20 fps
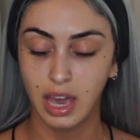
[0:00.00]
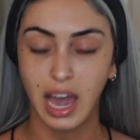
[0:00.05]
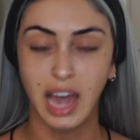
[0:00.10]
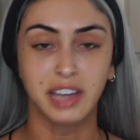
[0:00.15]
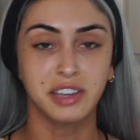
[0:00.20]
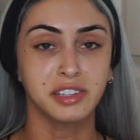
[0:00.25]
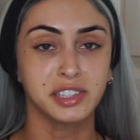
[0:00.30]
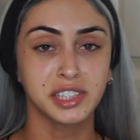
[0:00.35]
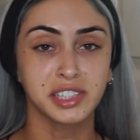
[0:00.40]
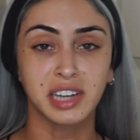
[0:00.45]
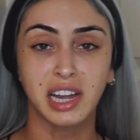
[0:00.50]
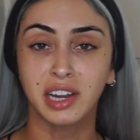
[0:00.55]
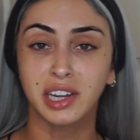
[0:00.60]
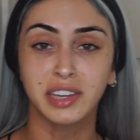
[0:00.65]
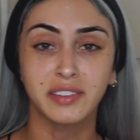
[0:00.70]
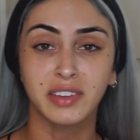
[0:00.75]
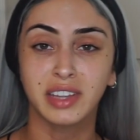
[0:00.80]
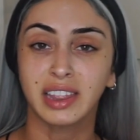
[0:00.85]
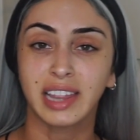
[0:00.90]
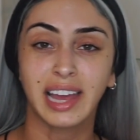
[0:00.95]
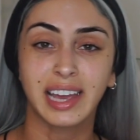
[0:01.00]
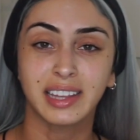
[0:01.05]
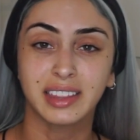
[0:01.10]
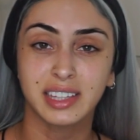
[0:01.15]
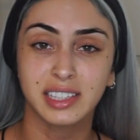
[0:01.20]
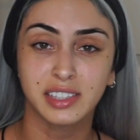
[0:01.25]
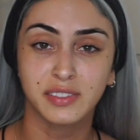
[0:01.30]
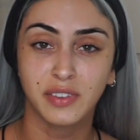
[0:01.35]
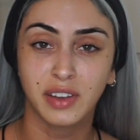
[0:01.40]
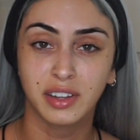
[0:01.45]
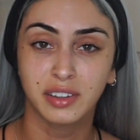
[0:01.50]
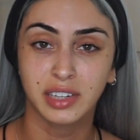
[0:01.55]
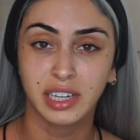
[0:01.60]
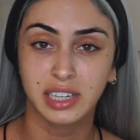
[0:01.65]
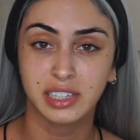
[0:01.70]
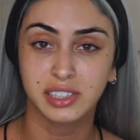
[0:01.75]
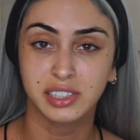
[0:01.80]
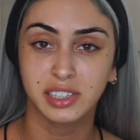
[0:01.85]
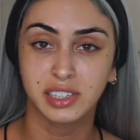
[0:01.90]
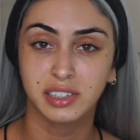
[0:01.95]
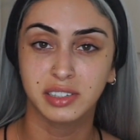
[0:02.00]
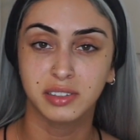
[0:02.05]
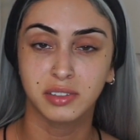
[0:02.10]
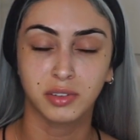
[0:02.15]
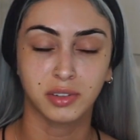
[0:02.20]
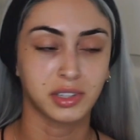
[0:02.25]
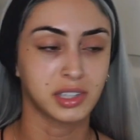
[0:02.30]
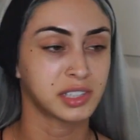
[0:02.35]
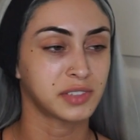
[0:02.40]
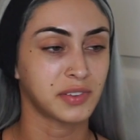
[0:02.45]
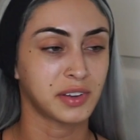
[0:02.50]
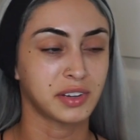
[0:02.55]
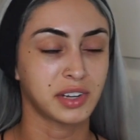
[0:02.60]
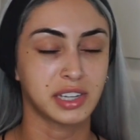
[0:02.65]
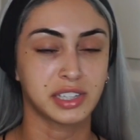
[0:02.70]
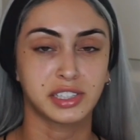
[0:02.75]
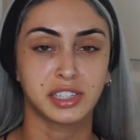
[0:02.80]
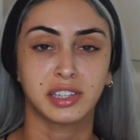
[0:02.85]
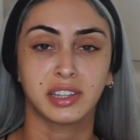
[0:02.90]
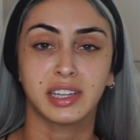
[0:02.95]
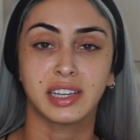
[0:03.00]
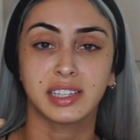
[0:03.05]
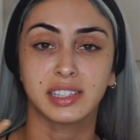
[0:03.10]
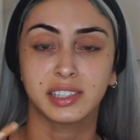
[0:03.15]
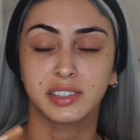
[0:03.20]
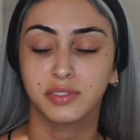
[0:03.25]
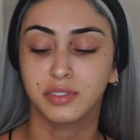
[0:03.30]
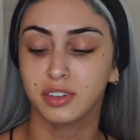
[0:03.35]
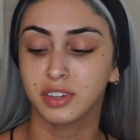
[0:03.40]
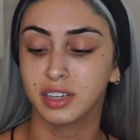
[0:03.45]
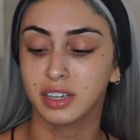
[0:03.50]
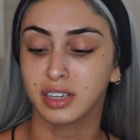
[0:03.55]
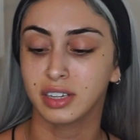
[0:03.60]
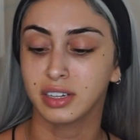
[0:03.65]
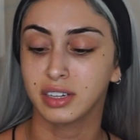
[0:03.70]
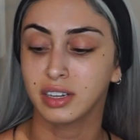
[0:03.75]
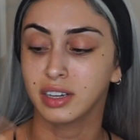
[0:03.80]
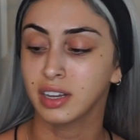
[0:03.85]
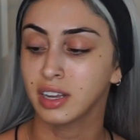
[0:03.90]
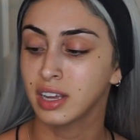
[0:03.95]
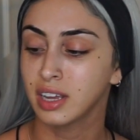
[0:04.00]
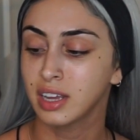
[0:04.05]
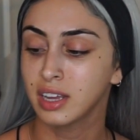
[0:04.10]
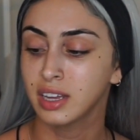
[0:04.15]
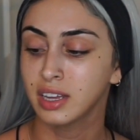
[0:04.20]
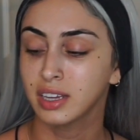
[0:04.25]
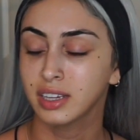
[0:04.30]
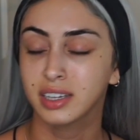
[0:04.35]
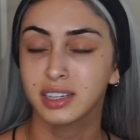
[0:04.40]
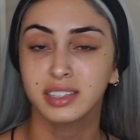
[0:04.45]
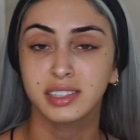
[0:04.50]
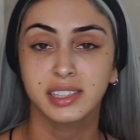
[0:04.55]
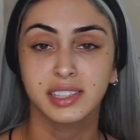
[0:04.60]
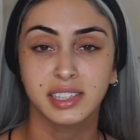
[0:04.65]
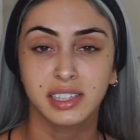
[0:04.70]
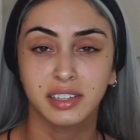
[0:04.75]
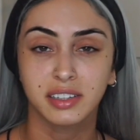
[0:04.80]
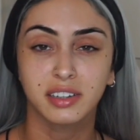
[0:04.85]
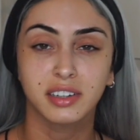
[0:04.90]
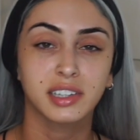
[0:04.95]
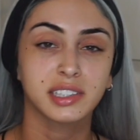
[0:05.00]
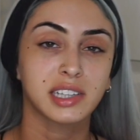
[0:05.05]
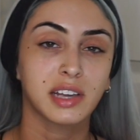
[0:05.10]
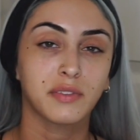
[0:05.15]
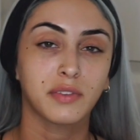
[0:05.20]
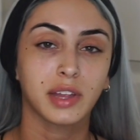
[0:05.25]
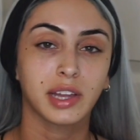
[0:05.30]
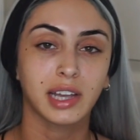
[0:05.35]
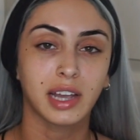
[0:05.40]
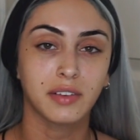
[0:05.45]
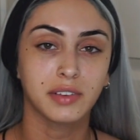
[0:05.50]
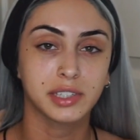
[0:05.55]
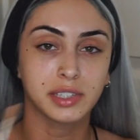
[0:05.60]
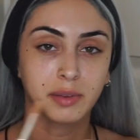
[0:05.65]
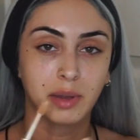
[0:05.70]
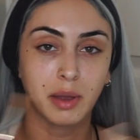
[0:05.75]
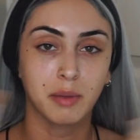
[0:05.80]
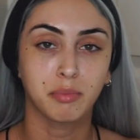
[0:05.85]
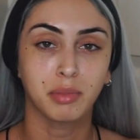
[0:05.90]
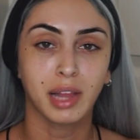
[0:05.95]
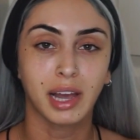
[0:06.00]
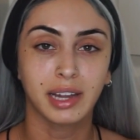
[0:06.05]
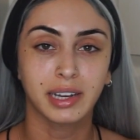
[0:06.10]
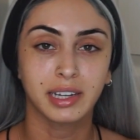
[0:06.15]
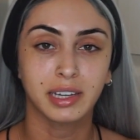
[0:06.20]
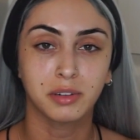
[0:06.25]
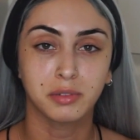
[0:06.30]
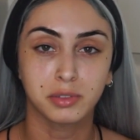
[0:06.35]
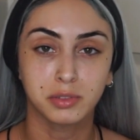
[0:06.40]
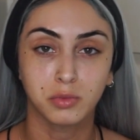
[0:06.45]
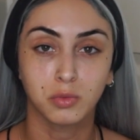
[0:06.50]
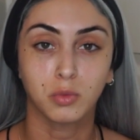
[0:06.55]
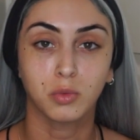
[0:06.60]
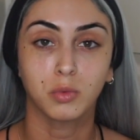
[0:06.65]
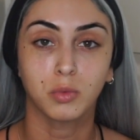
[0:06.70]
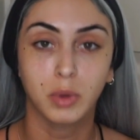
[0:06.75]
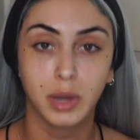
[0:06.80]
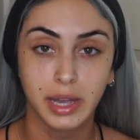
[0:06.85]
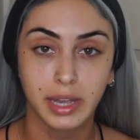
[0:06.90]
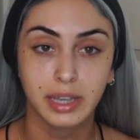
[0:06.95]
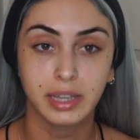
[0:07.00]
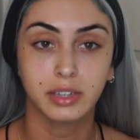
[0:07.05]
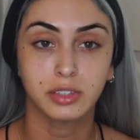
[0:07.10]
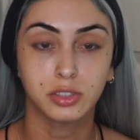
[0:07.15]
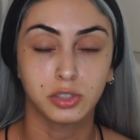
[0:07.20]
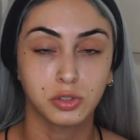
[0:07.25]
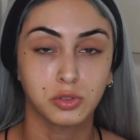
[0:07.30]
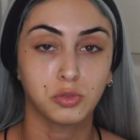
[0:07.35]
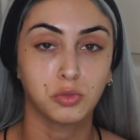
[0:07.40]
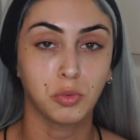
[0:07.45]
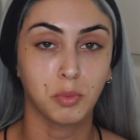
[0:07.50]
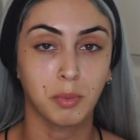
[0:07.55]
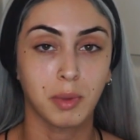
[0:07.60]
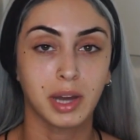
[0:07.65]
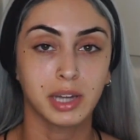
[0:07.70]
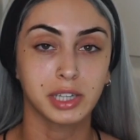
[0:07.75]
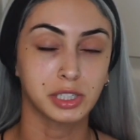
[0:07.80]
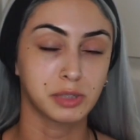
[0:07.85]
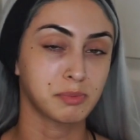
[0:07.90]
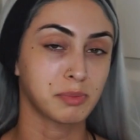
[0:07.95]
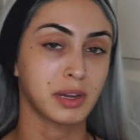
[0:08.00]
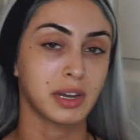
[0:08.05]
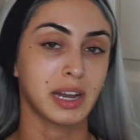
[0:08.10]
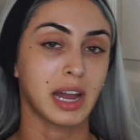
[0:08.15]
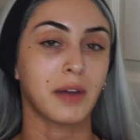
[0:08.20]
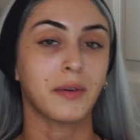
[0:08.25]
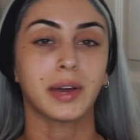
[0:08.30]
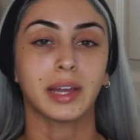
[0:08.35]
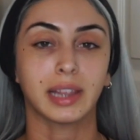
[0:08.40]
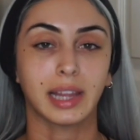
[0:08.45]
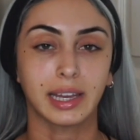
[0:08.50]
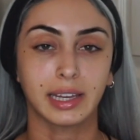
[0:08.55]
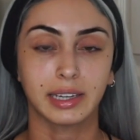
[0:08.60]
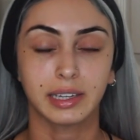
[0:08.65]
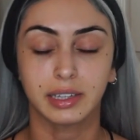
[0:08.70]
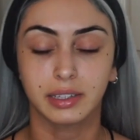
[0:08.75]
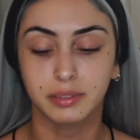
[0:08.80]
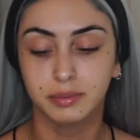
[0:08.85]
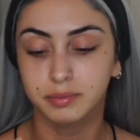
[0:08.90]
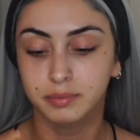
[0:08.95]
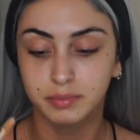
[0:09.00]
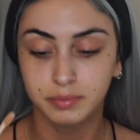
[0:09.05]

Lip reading: I used to not even like this foundation, this freaking concealer, because I felt like every time I applied it, it was way too much, but now I like it.